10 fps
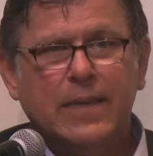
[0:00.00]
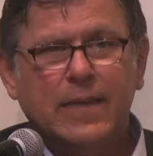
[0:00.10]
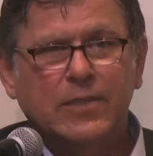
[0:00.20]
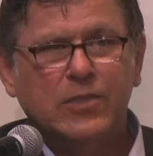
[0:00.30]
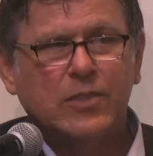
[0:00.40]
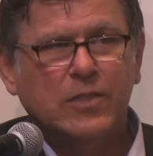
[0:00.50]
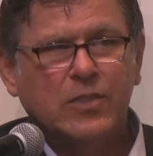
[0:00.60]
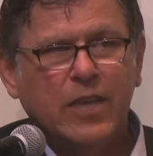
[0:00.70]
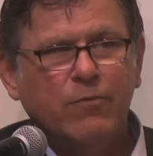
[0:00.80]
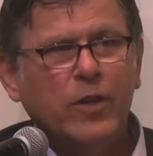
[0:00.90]
And
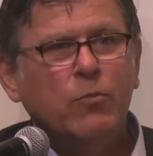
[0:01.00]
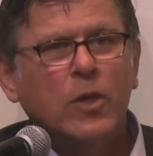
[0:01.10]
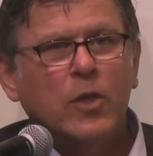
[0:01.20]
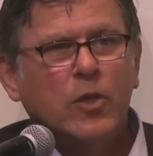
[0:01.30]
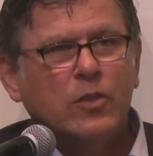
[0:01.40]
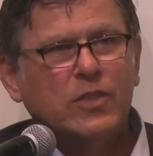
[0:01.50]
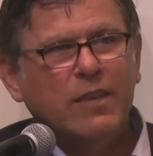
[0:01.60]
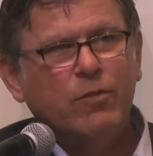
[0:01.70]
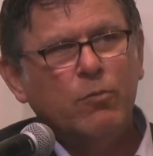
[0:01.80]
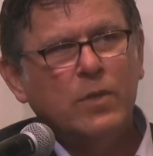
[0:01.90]
slavery,
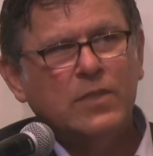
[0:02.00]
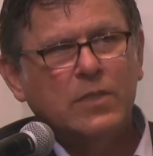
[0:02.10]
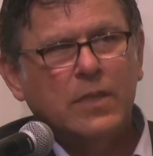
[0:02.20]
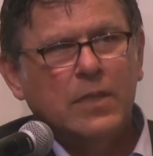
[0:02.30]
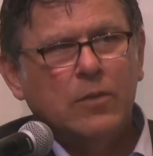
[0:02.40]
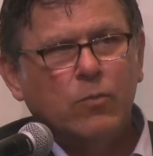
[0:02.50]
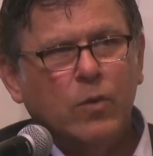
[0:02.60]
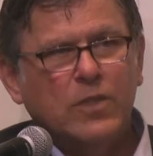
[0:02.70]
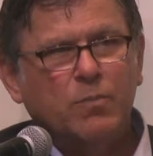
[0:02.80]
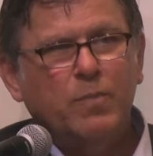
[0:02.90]
slavery was,
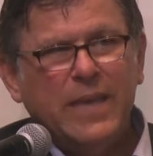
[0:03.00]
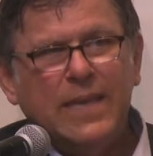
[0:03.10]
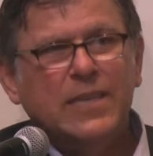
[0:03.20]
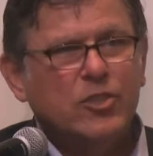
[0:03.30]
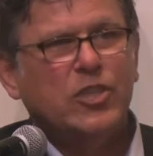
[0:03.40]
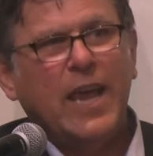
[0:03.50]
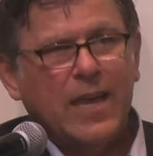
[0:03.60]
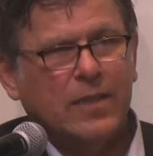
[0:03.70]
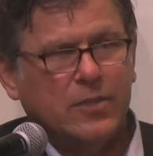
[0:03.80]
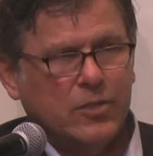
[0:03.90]
was being
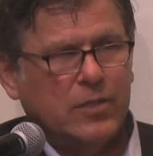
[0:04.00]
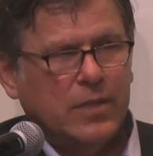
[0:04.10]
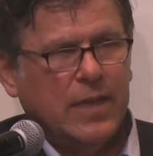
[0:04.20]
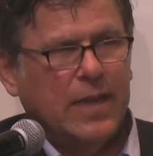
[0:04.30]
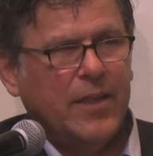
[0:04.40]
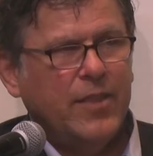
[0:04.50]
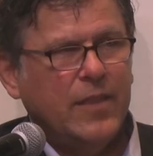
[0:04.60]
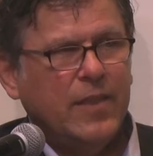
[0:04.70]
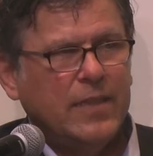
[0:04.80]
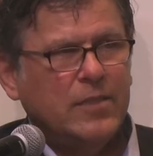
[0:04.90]
challenged. And I
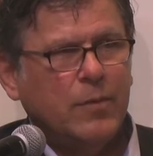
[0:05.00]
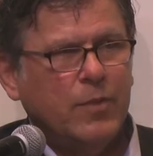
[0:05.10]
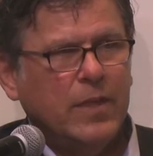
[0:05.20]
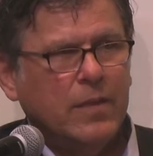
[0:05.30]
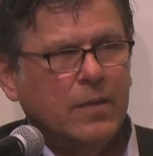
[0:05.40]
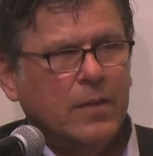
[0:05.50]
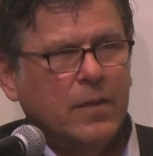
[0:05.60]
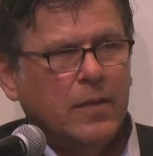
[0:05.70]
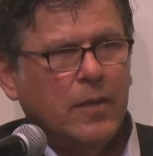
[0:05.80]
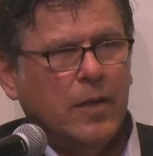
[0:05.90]
think that's
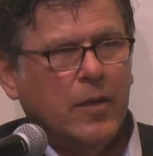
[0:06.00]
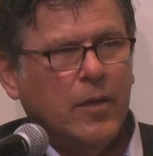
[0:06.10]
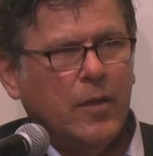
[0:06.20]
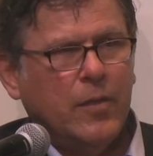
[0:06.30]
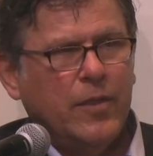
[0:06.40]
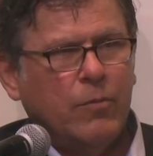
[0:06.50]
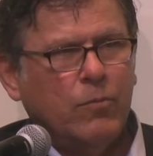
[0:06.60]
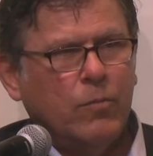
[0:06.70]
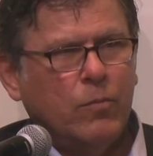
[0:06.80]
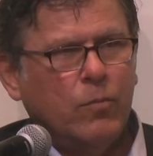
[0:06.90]
something
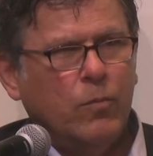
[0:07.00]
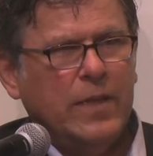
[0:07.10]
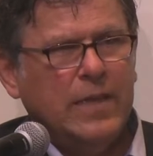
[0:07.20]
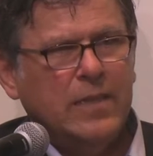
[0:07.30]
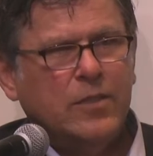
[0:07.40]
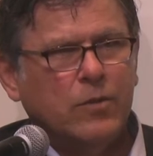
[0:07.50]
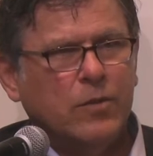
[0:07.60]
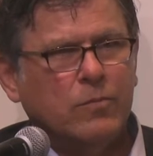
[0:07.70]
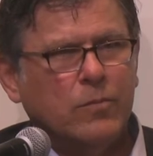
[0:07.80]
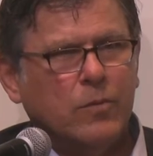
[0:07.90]
that we need
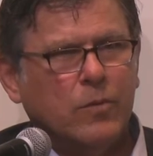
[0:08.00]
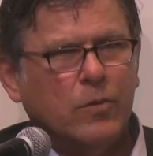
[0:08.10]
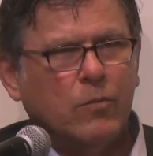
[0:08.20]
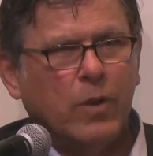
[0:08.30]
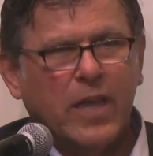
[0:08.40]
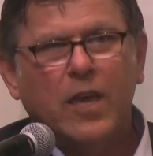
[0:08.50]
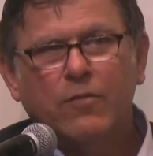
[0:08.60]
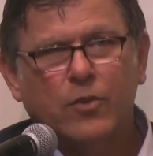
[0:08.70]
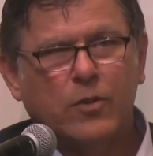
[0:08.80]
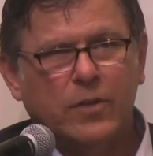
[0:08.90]
to
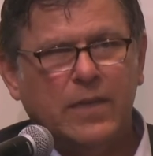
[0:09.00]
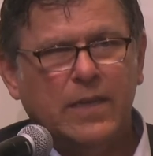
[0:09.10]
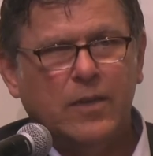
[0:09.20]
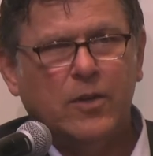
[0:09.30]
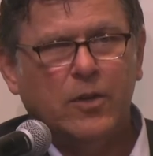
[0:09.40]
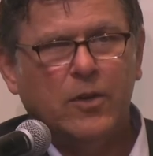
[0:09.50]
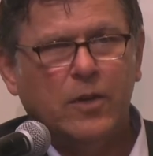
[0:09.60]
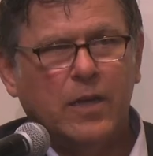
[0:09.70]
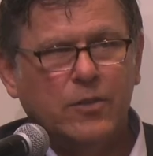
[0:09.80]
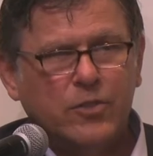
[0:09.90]
recover in
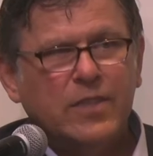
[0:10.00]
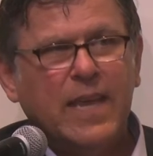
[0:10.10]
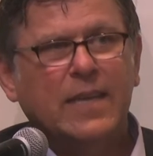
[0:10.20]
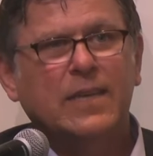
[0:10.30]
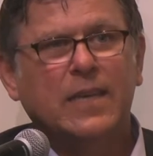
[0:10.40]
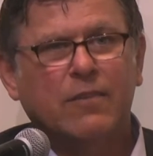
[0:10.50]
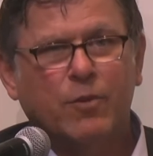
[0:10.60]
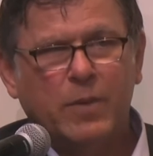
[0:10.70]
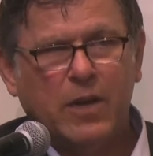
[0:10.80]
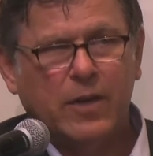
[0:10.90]
our understanding
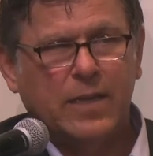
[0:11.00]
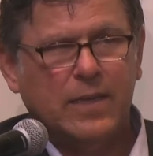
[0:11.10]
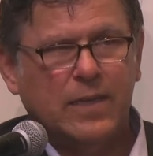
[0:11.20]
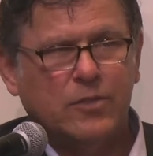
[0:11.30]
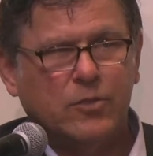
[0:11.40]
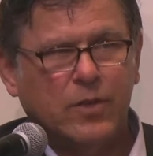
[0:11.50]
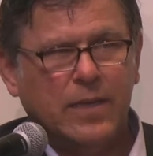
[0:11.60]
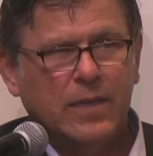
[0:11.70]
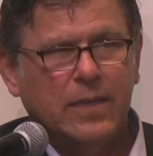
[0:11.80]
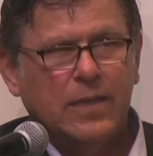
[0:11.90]
of American history.